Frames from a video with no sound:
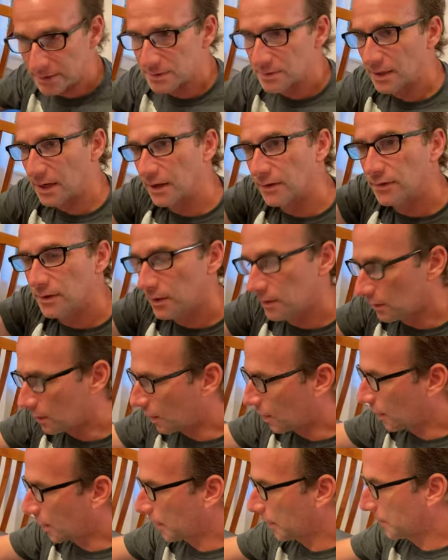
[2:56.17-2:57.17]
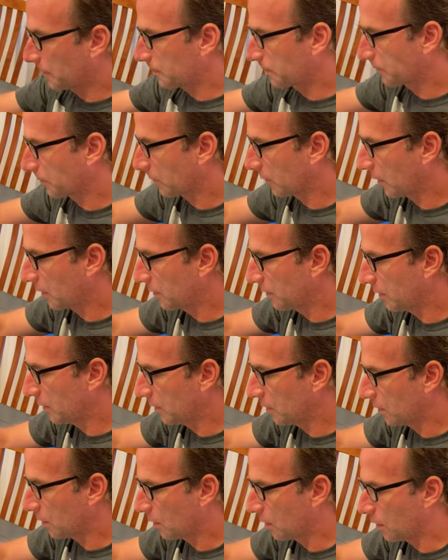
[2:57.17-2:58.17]
inside the uh,
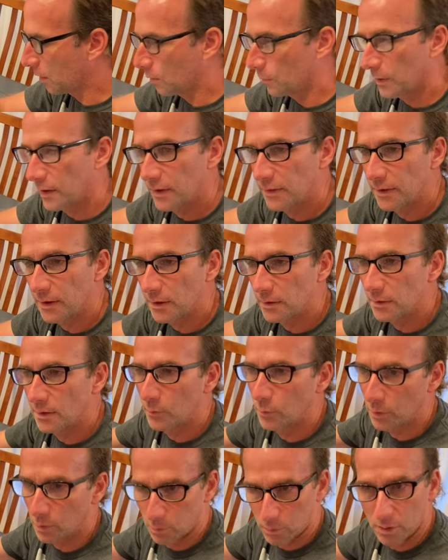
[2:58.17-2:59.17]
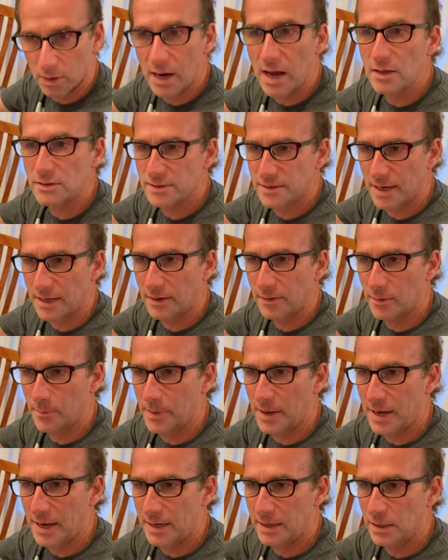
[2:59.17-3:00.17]
the hallway that where we're outside on the
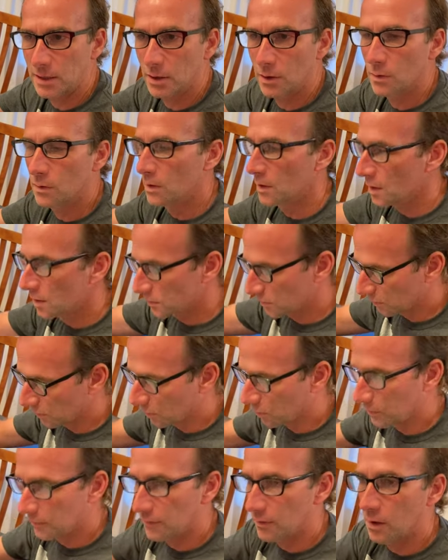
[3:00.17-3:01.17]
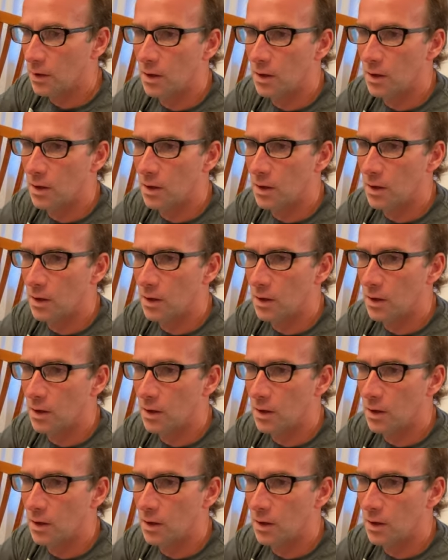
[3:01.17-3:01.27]
patio. So go in the